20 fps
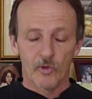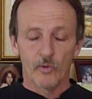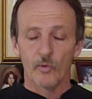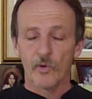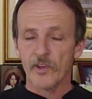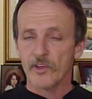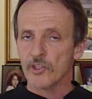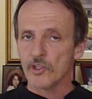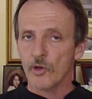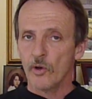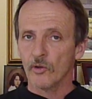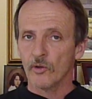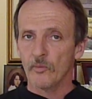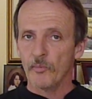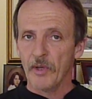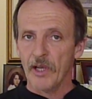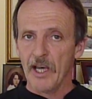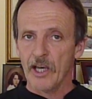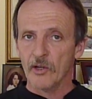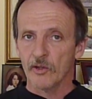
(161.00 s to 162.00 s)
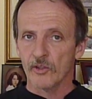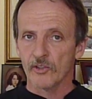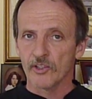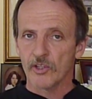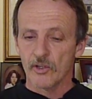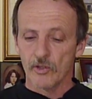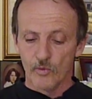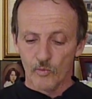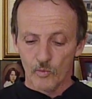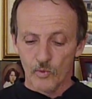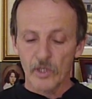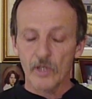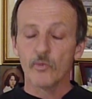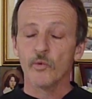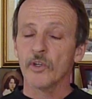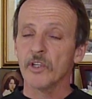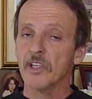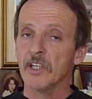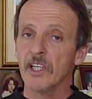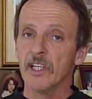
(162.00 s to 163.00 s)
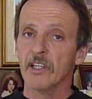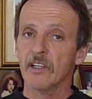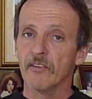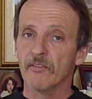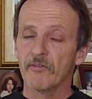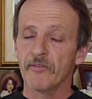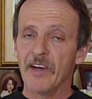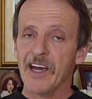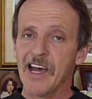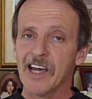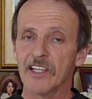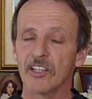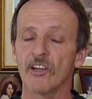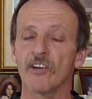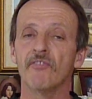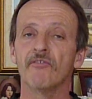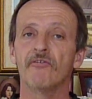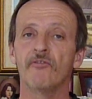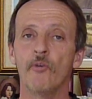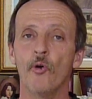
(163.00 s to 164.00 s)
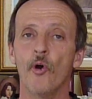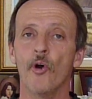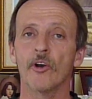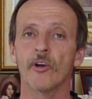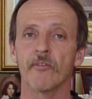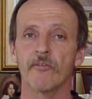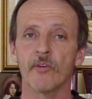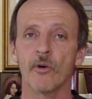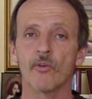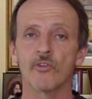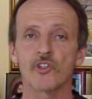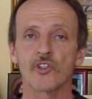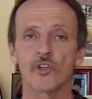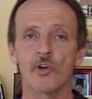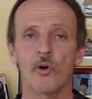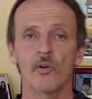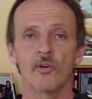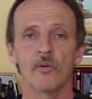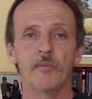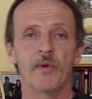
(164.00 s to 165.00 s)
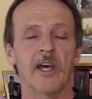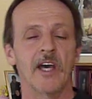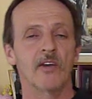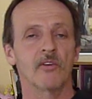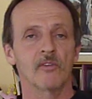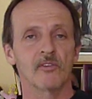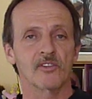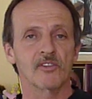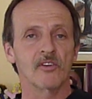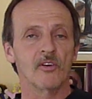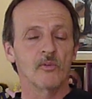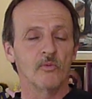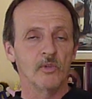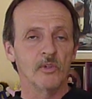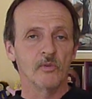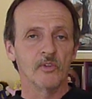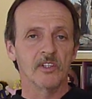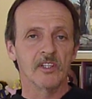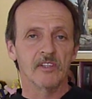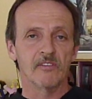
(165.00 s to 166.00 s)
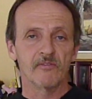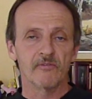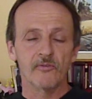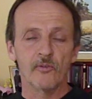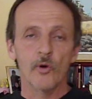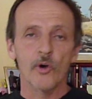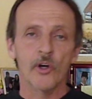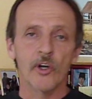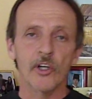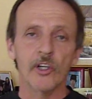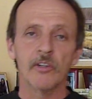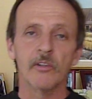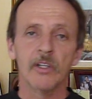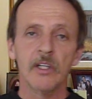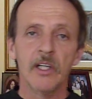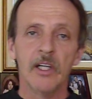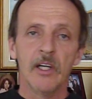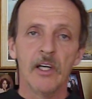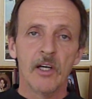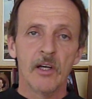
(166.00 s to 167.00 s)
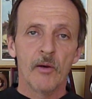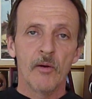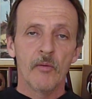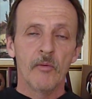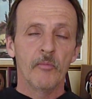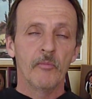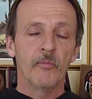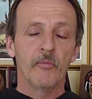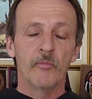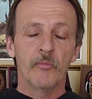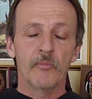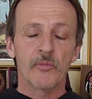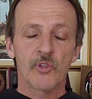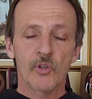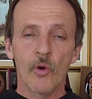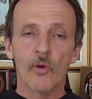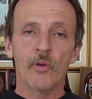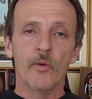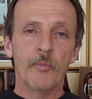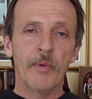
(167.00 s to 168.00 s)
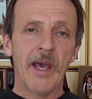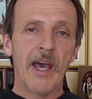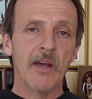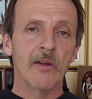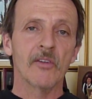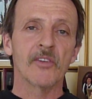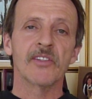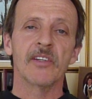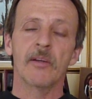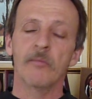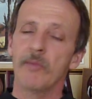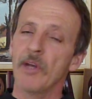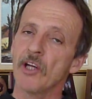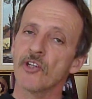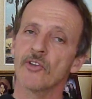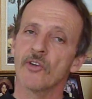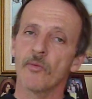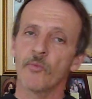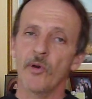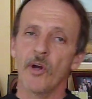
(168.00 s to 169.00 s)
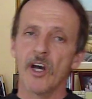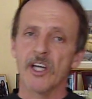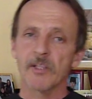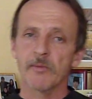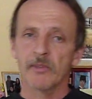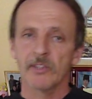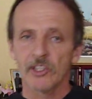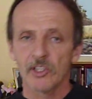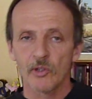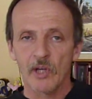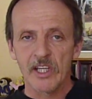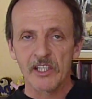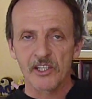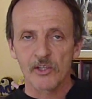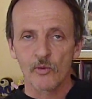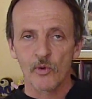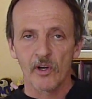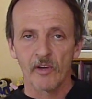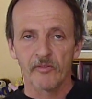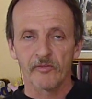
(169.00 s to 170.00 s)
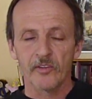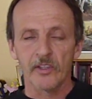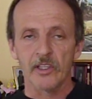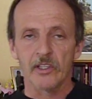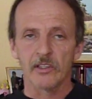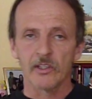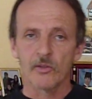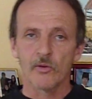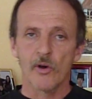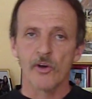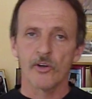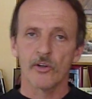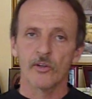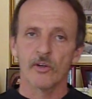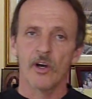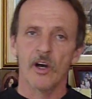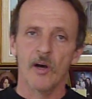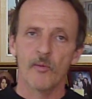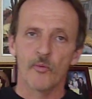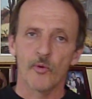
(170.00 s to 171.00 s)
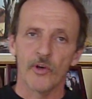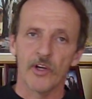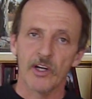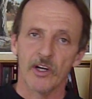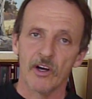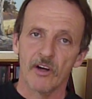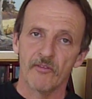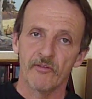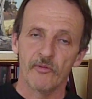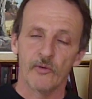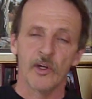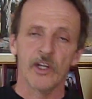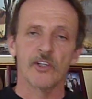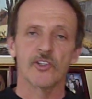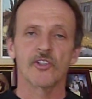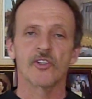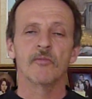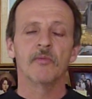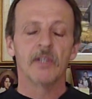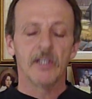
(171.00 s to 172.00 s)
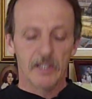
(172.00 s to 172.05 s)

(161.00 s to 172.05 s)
with solar panels, we would need in fact four of those solar panels. We would need four solar panels that measure approximately 10 square feet in order to operate our fridge.